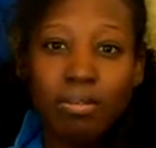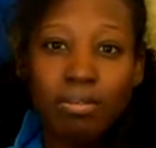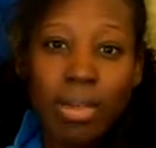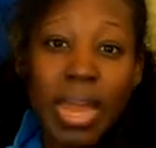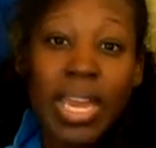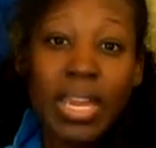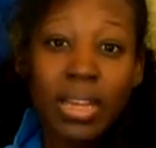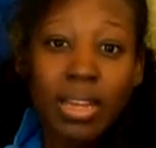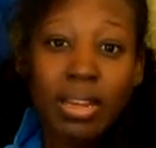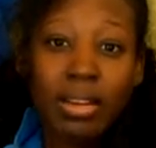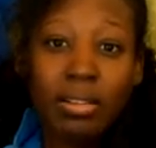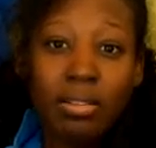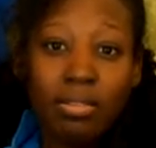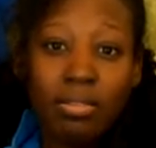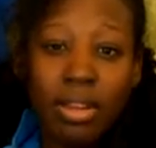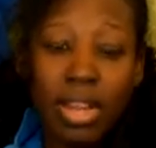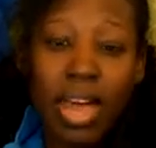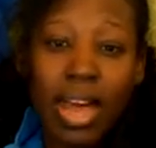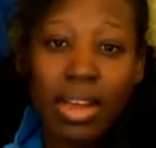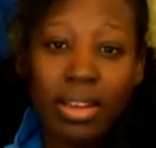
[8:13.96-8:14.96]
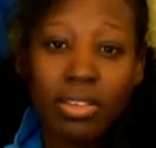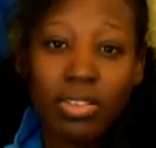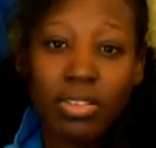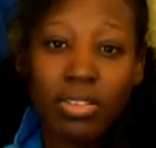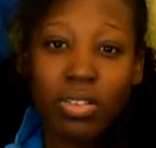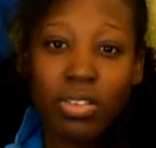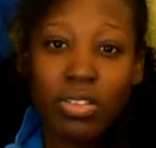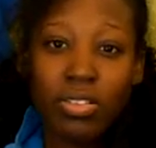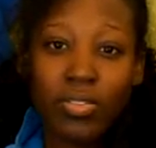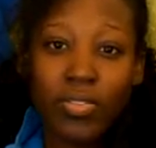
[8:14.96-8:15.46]
make
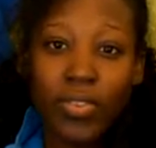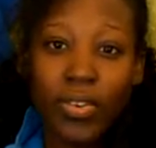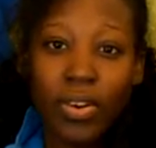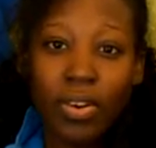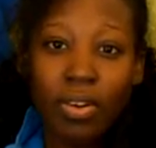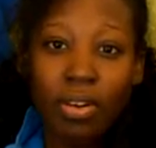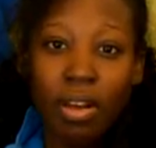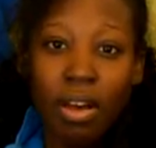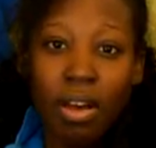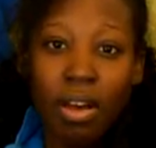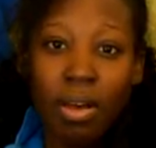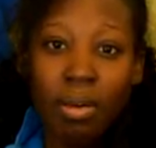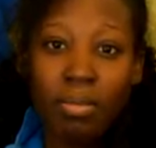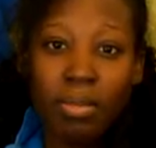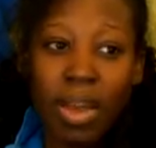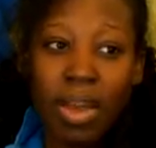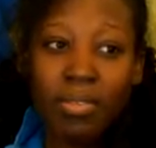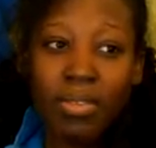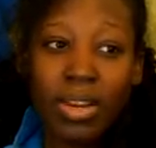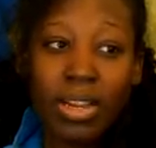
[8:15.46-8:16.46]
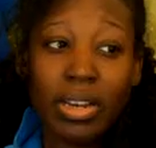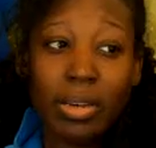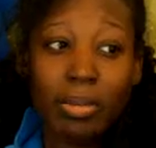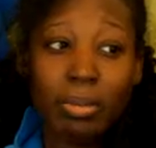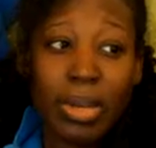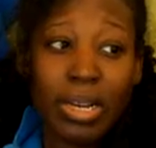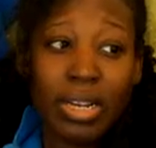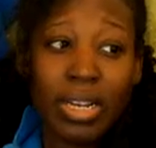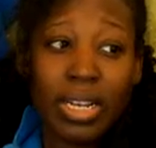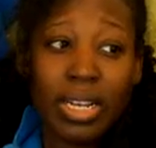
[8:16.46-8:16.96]
relaxers for African
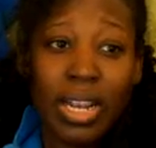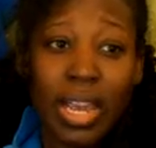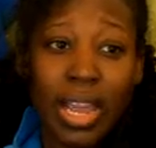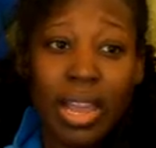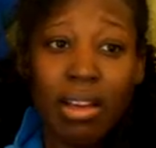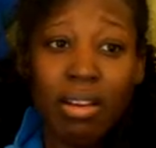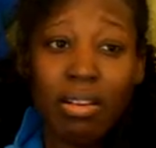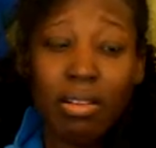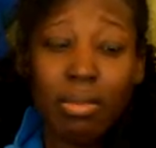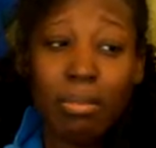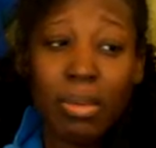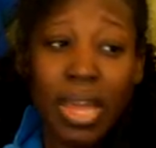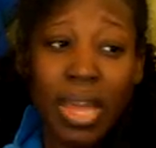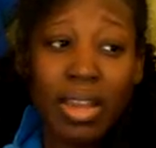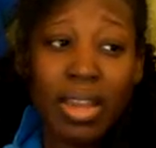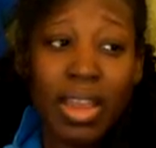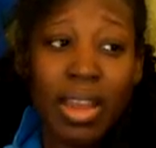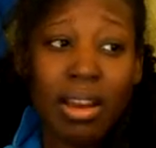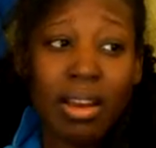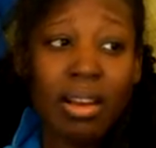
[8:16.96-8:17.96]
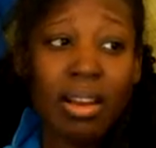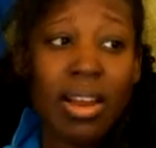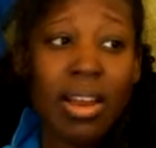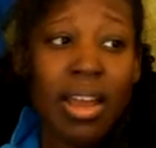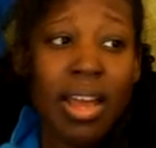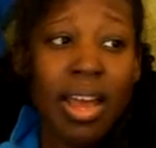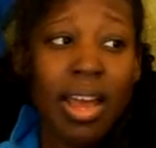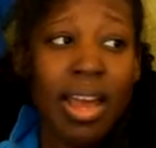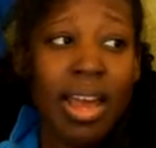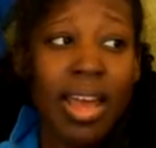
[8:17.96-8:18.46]
American hair, black hair.
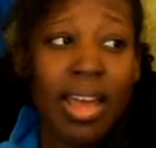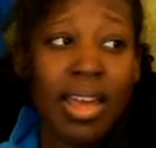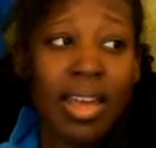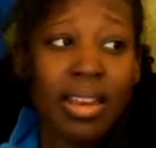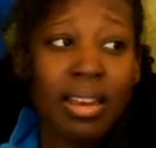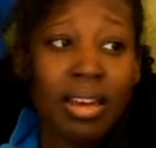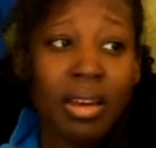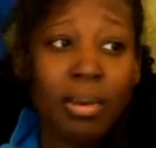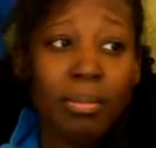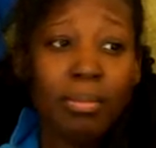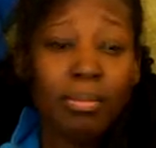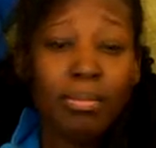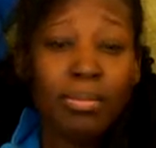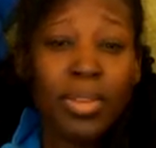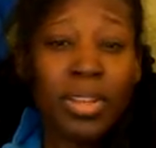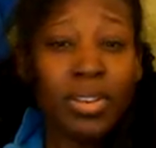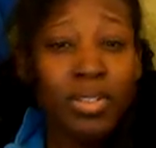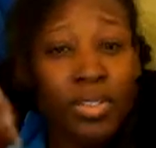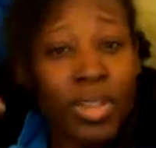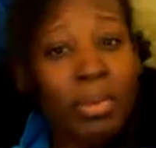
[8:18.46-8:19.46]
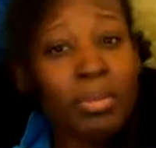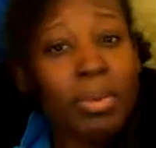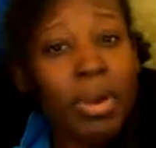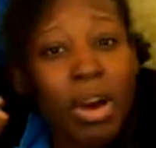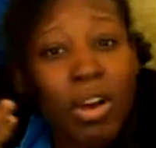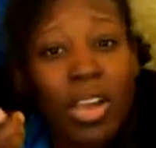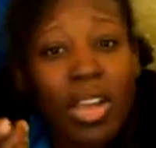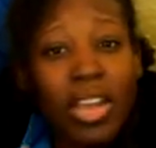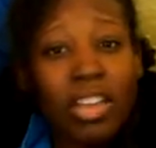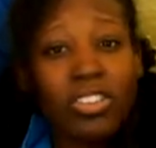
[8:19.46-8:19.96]
And some
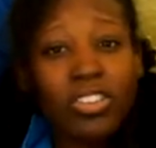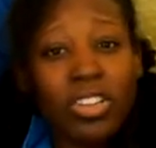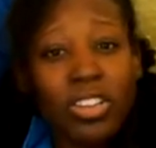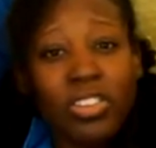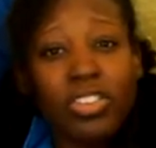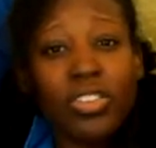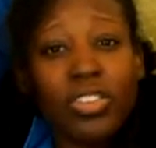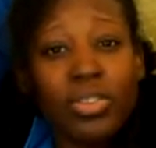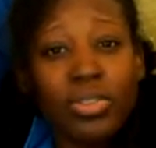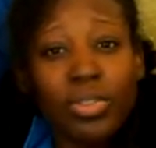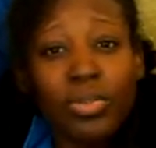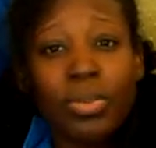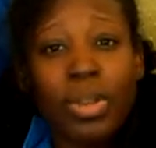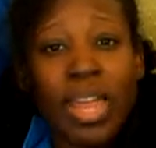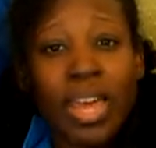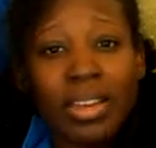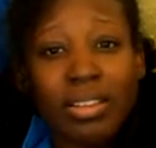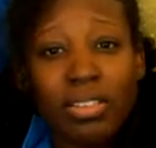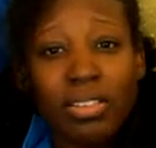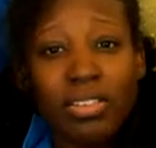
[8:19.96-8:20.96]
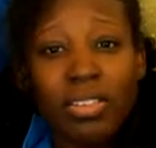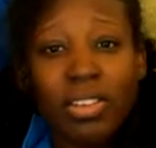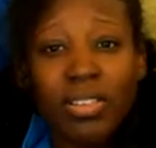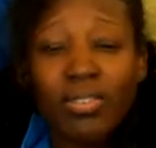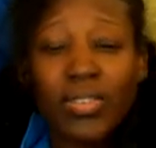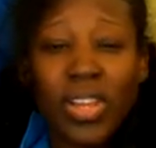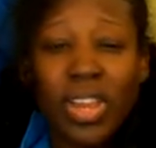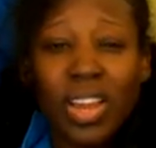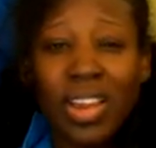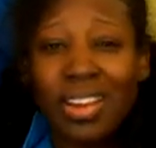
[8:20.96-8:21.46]
Caucasians use relaxers
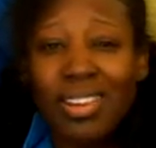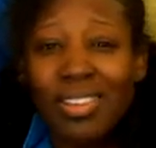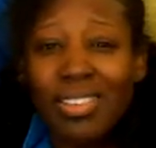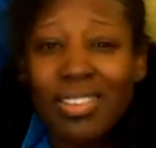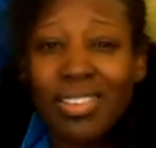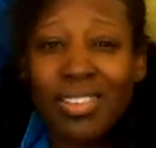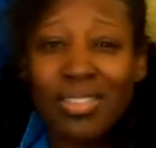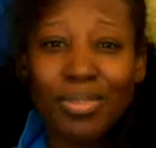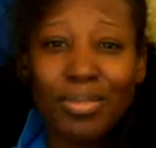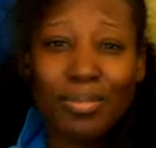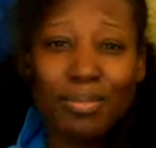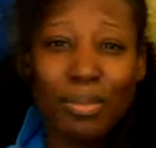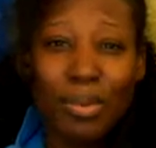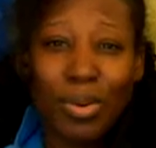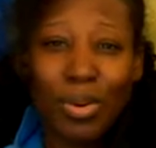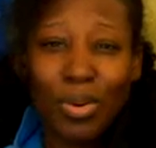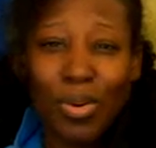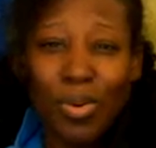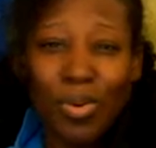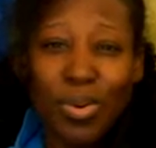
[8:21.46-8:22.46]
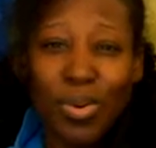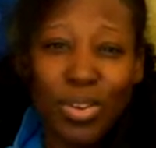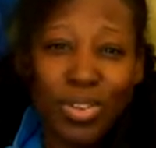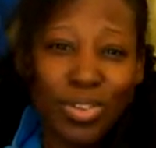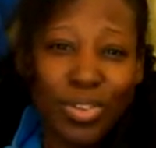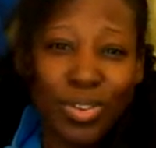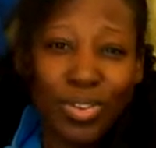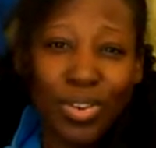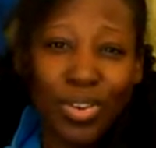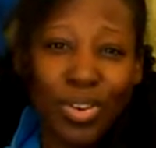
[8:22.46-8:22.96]
if their hair is more
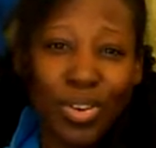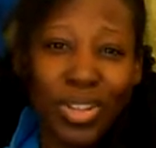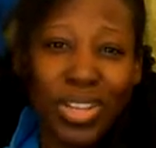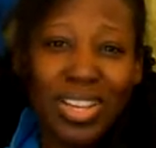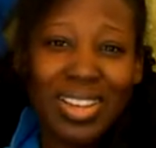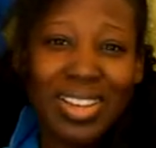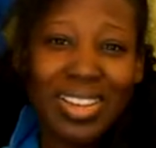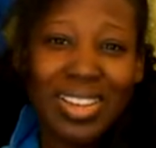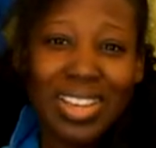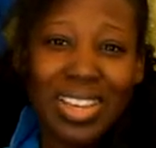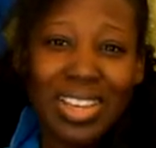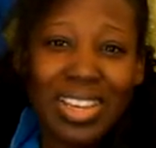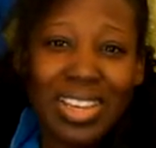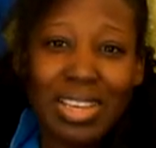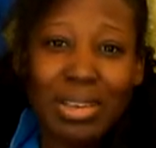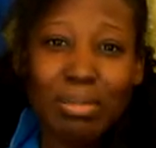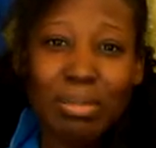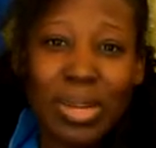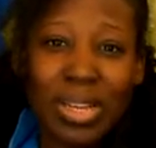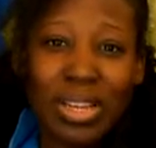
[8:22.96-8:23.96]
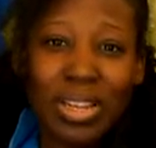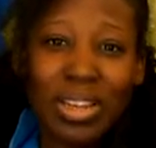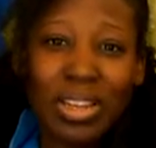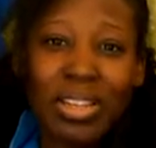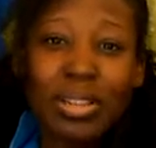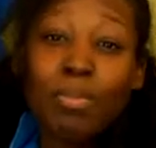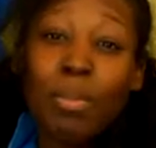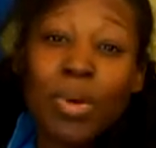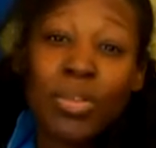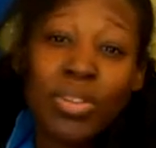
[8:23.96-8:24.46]
coarse or curly and kinky, but
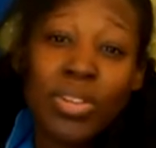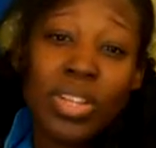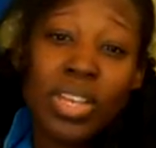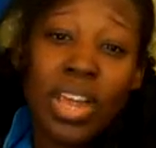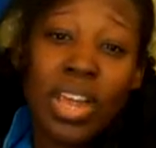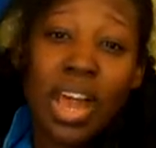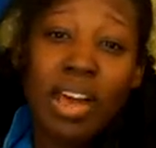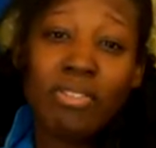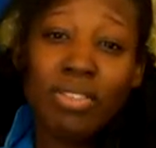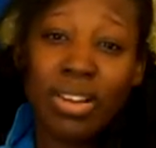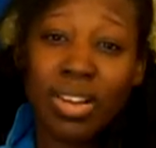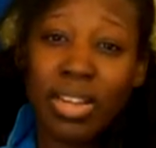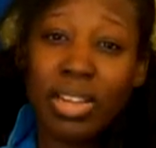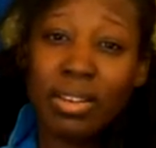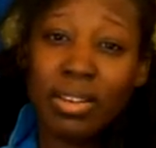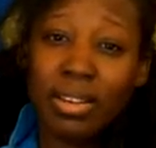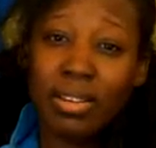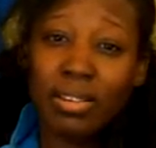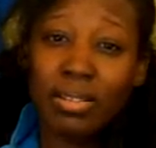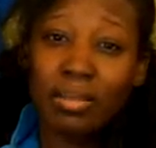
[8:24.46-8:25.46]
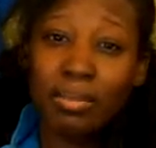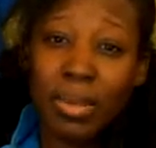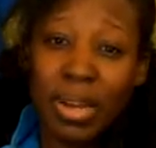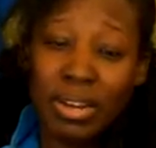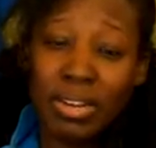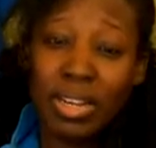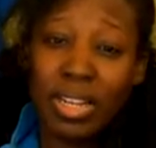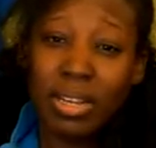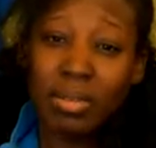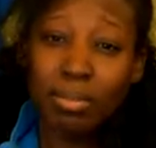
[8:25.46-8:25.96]
it's mostly African
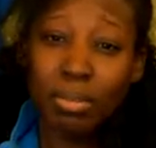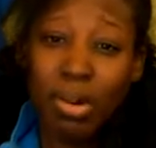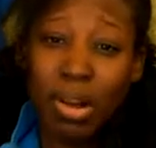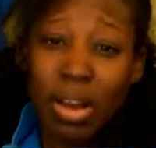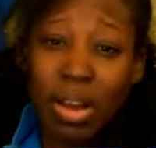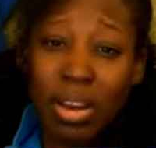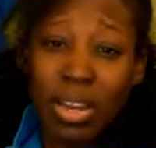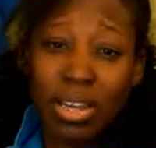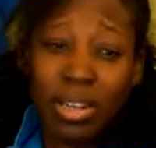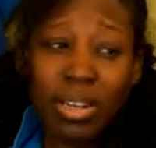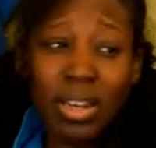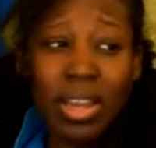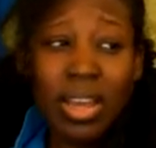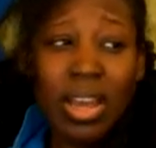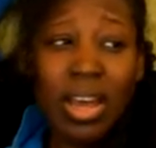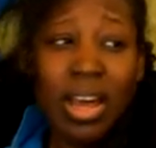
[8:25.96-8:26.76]
American product.